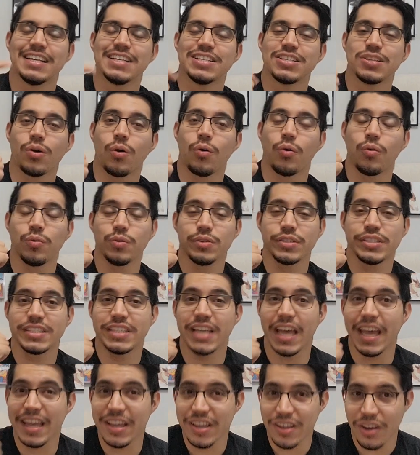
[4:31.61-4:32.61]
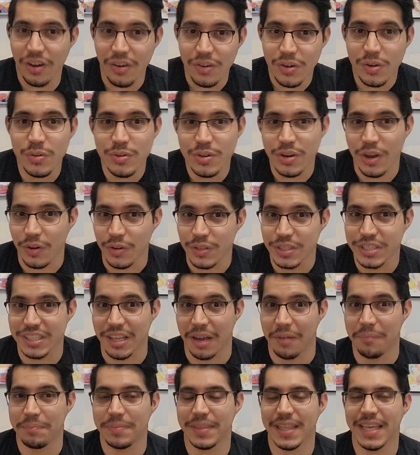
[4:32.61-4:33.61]
So Sengoku knows
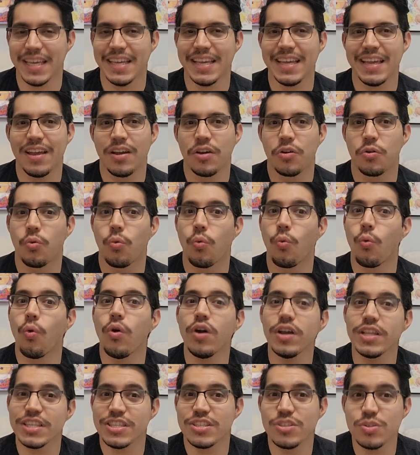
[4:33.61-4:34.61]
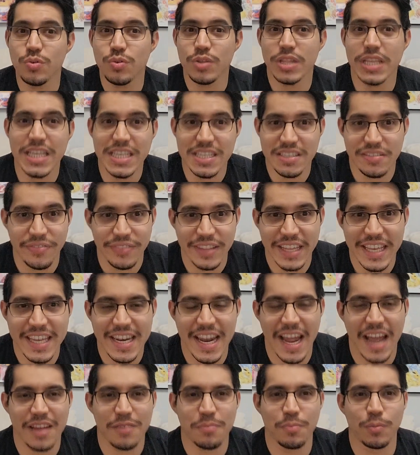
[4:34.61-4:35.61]
something. What do these
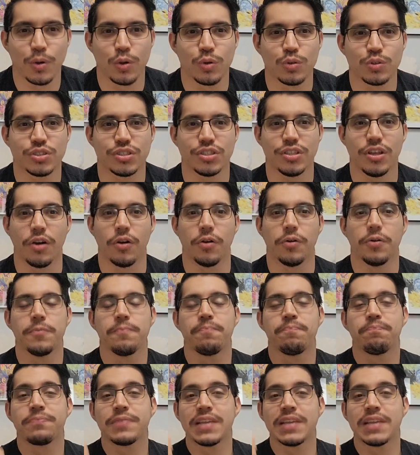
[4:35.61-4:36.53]
fleet admirals know?